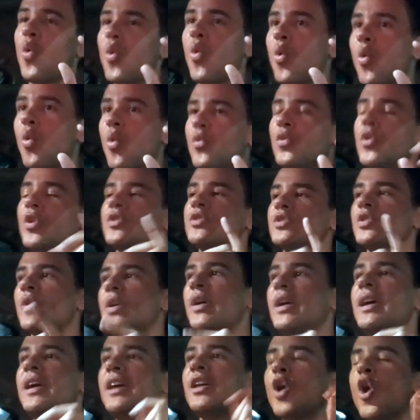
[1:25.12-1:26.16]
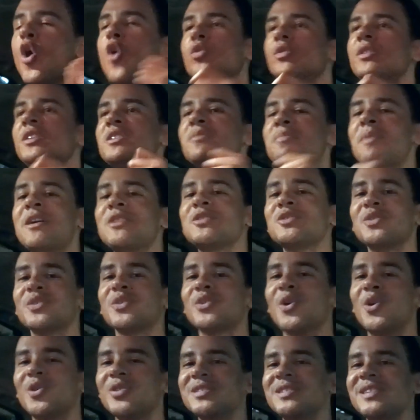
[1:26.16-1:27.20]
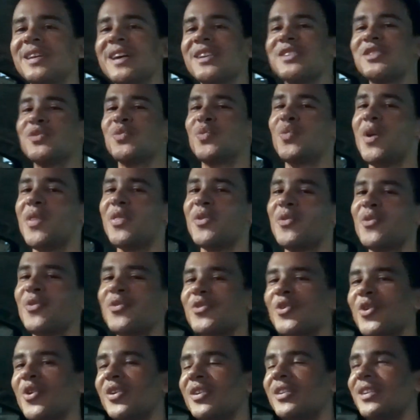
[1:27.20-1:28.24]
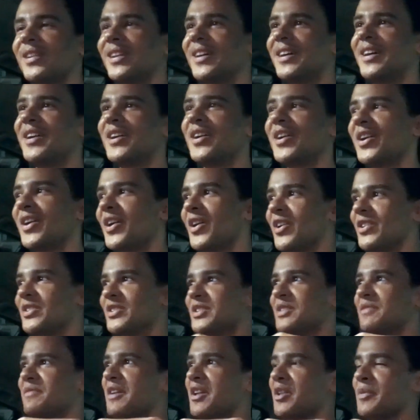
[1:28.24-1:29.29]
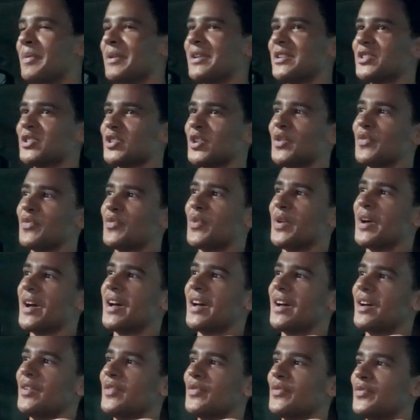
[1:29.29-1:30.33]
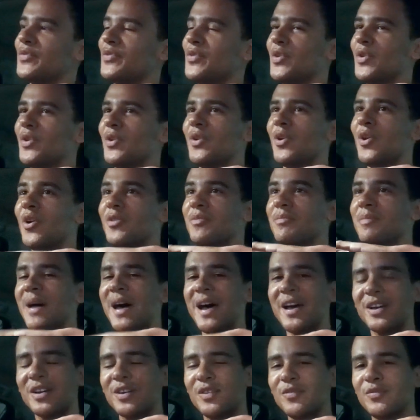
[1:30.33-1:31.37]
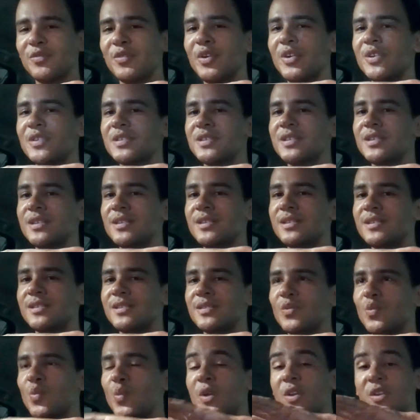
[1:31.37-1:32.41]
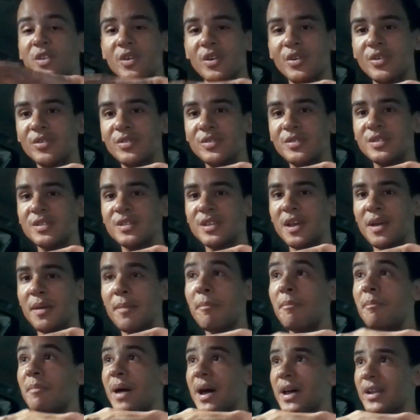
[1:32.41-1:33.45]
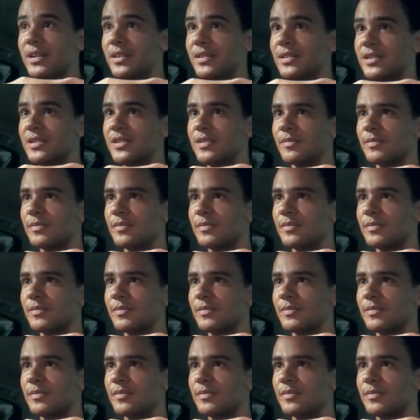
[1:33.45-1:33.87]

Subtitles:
No, sorry, it only depends on the context whether or not developing software on Mac versus Windows matters.